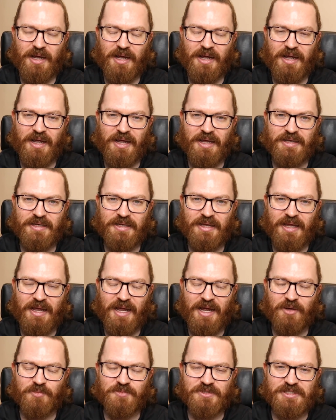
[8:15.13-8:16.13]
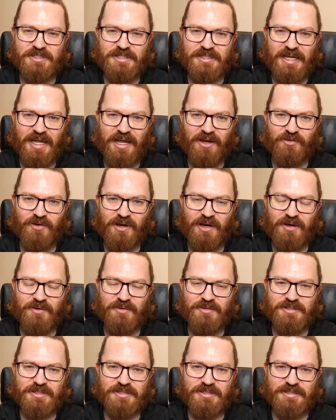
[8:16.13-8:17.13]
and it helps us to get around